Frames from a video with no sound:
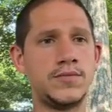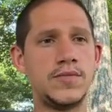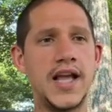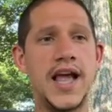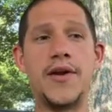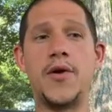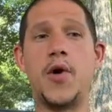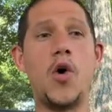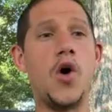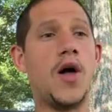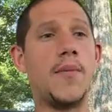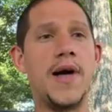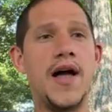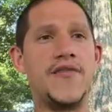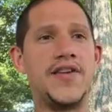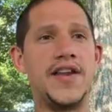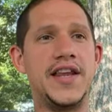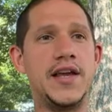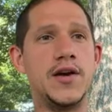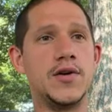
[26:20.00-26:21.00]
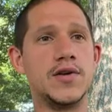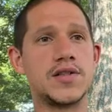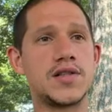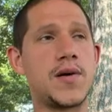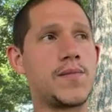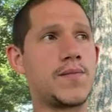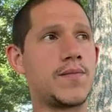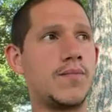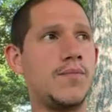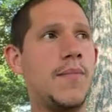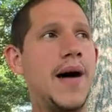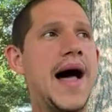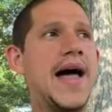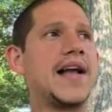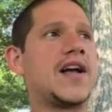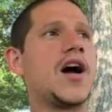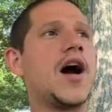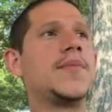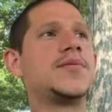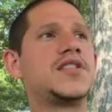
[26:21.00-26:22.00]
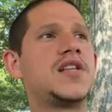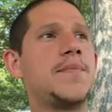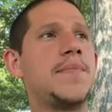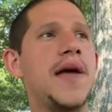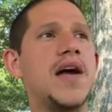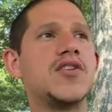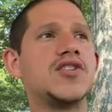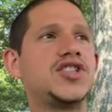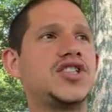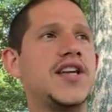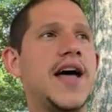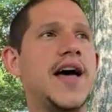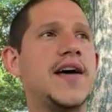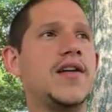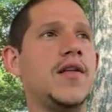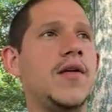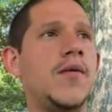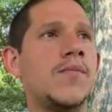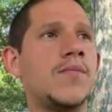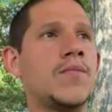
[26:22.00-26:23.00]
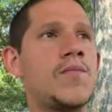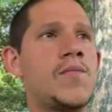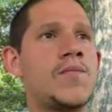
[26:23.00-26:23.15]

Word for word: and all my videos, my Cubs to Bears channel